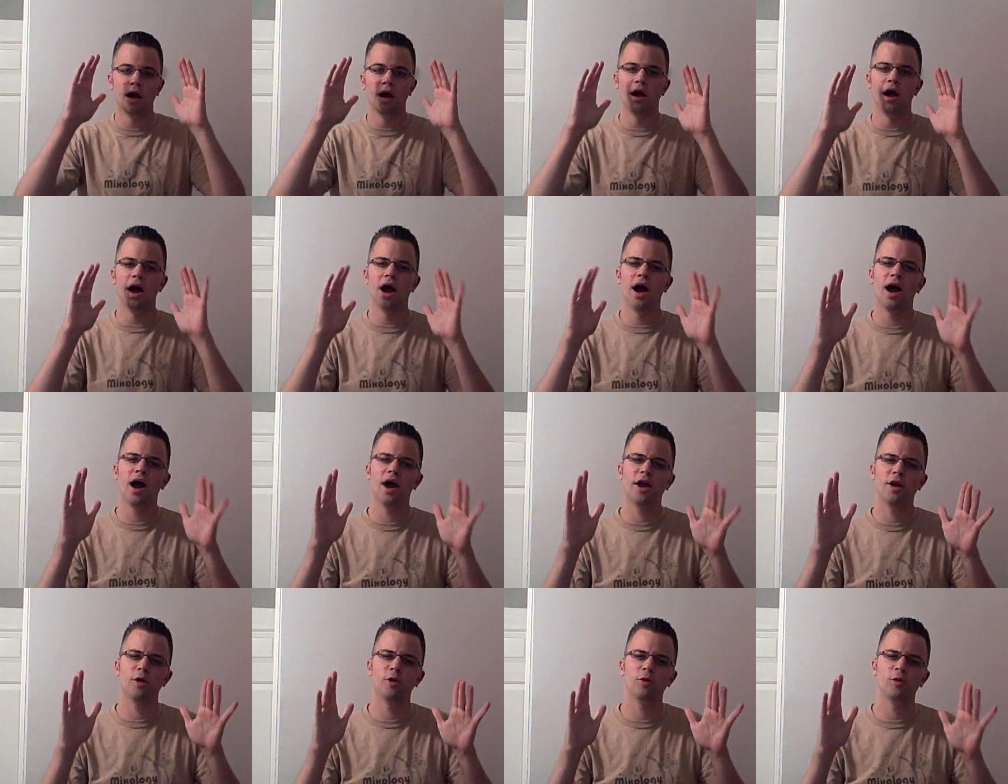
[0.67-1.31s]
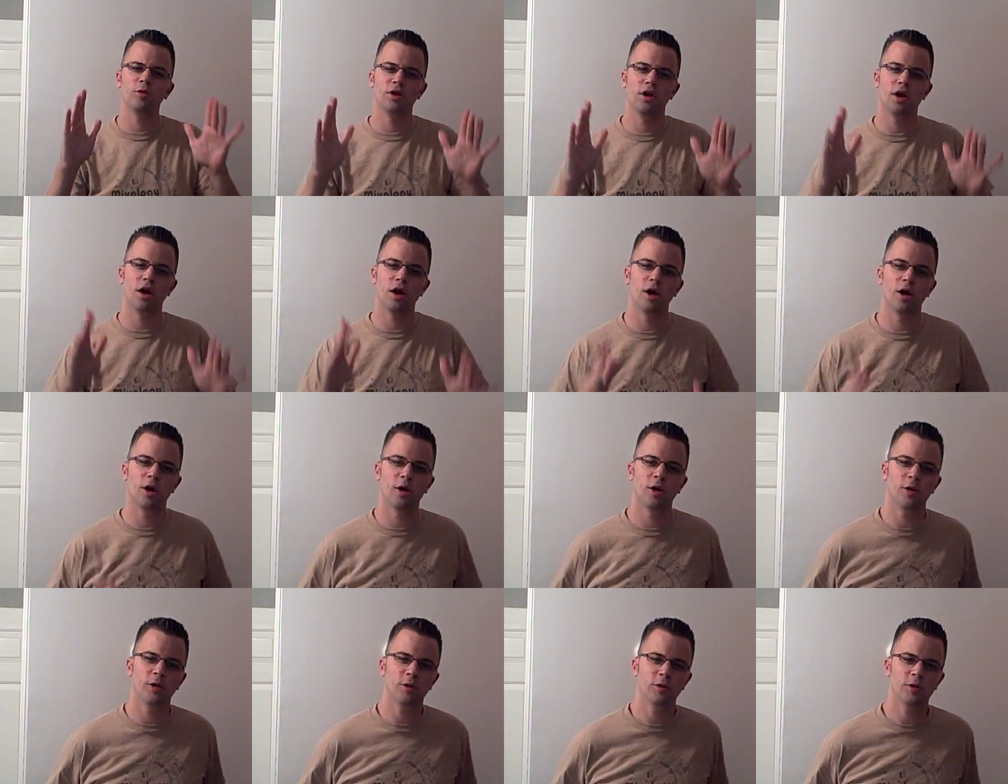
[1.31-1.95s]
I don't
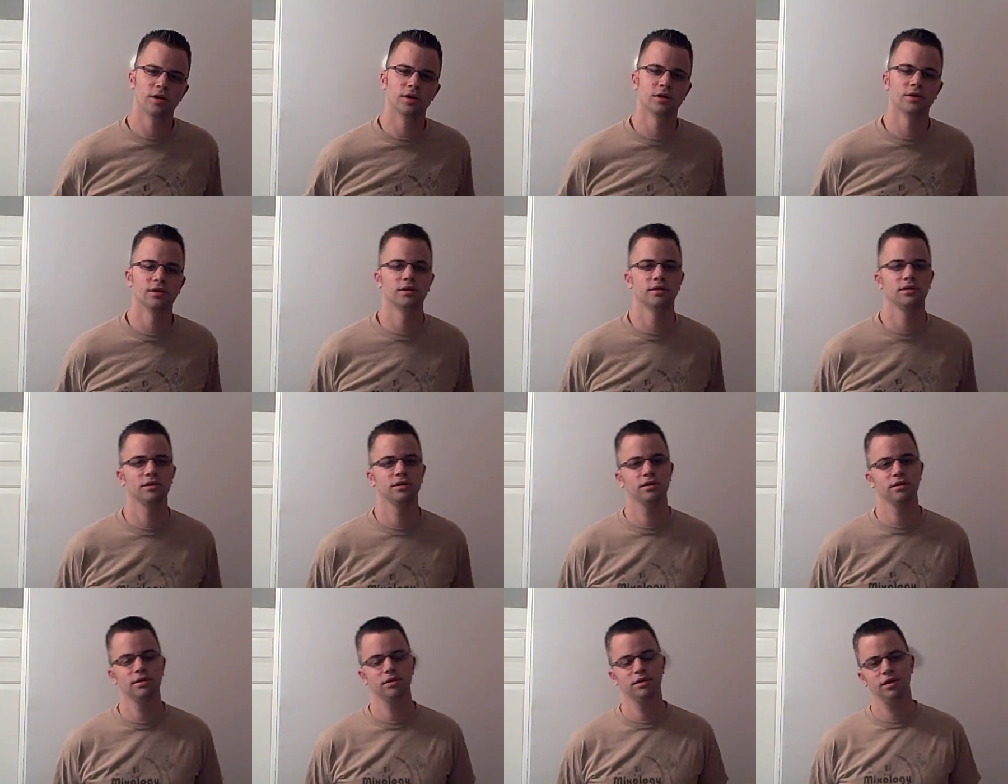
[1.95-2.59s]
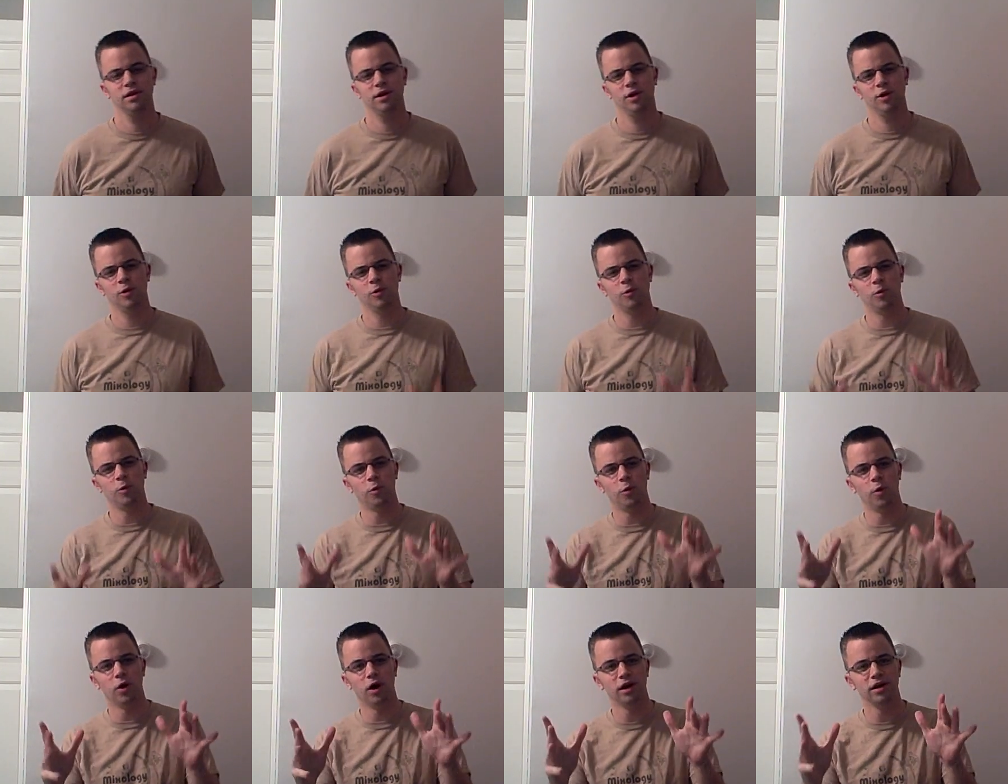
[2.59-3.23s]
know
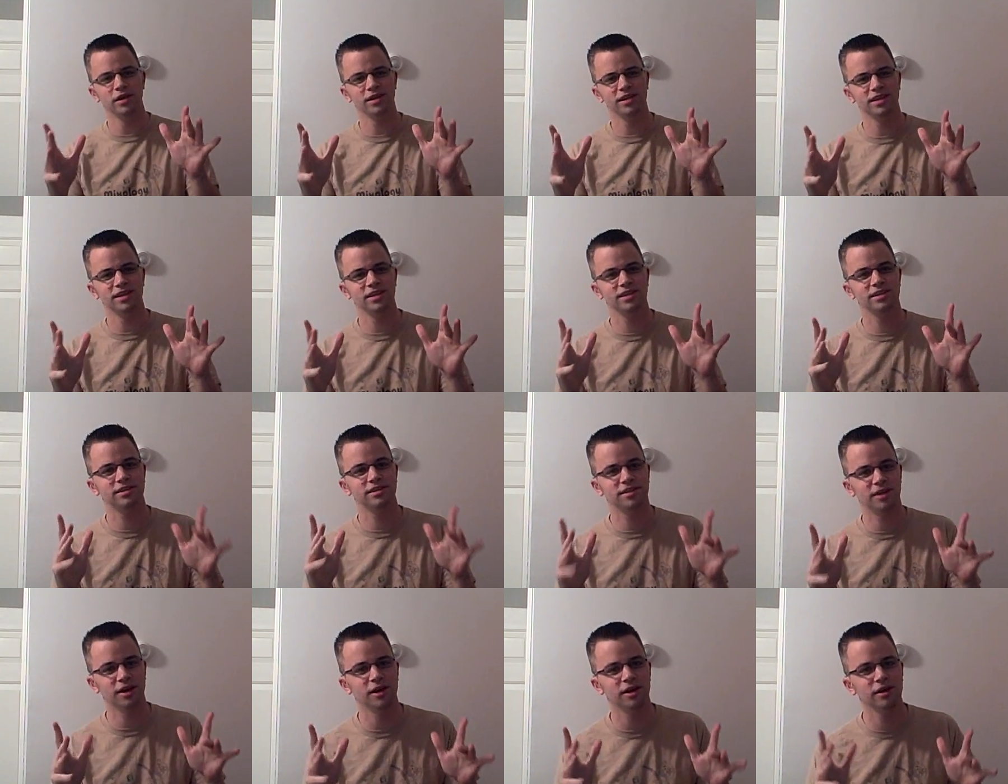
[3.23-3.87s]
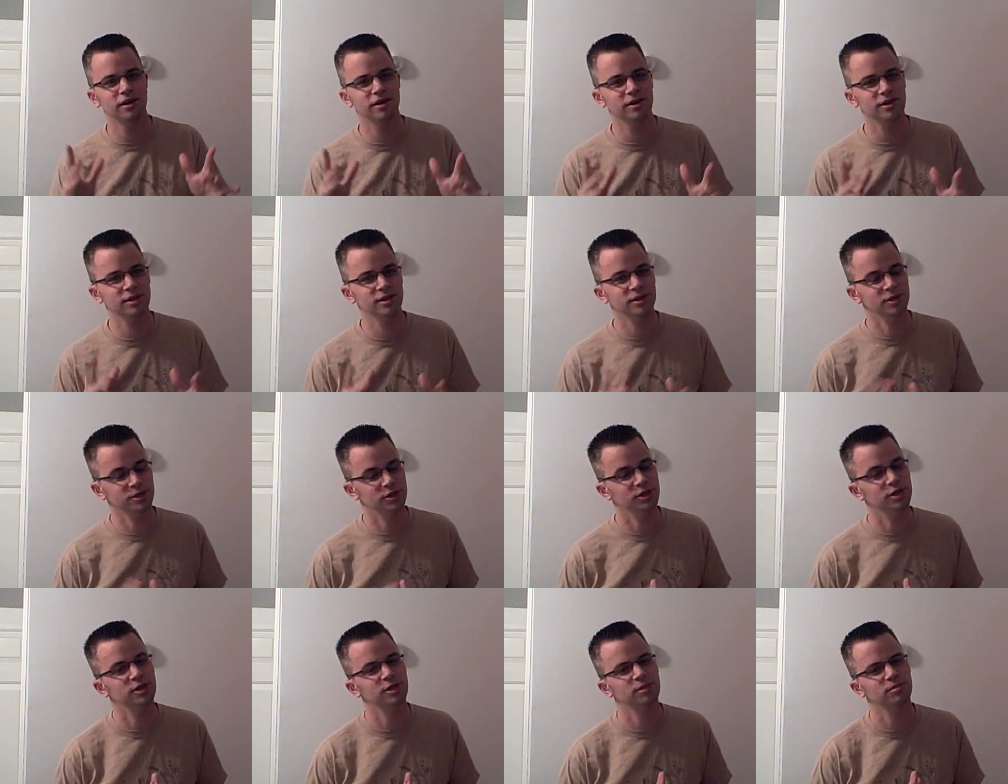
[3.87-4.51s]
what he done
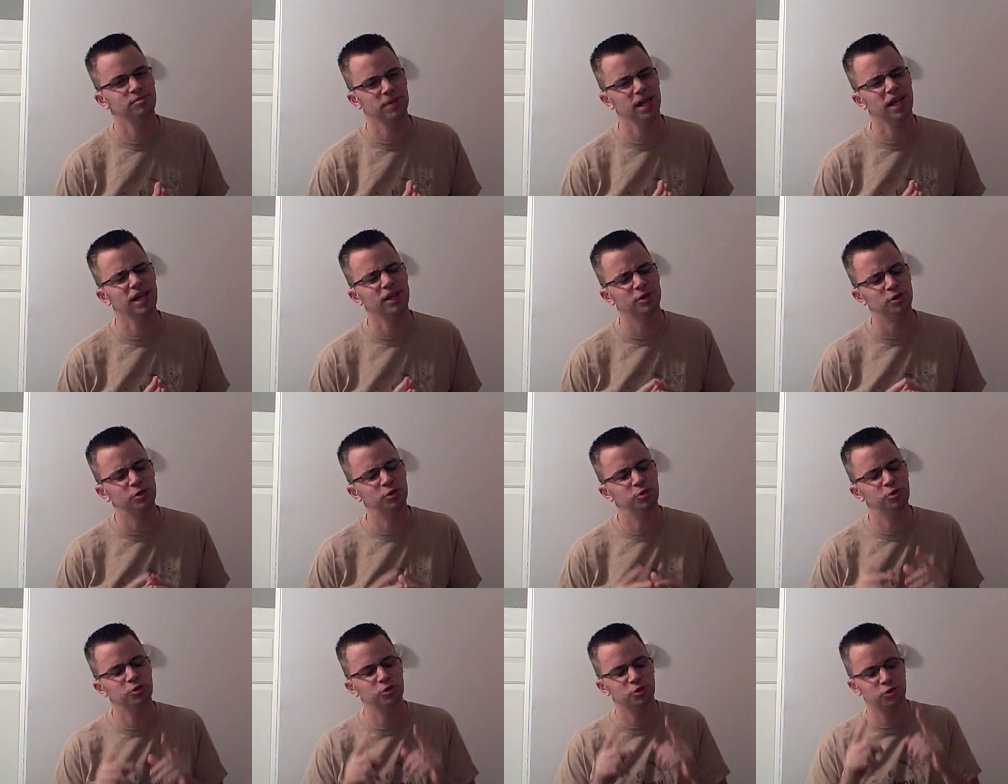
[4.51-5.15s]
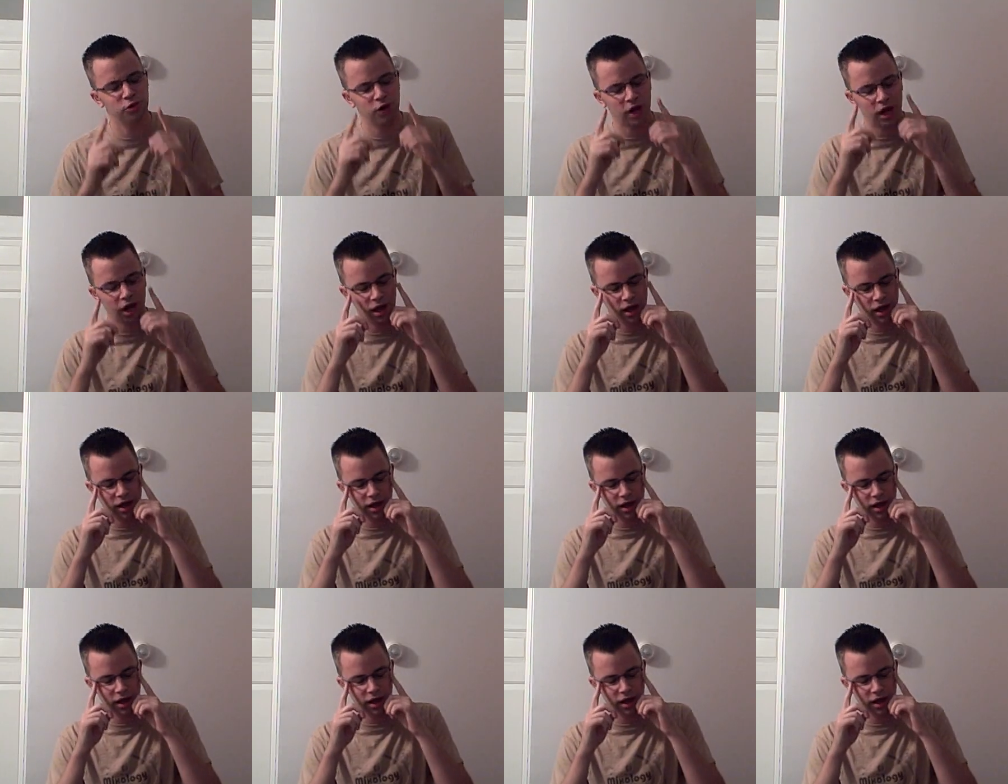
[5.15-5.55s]
to make you cry,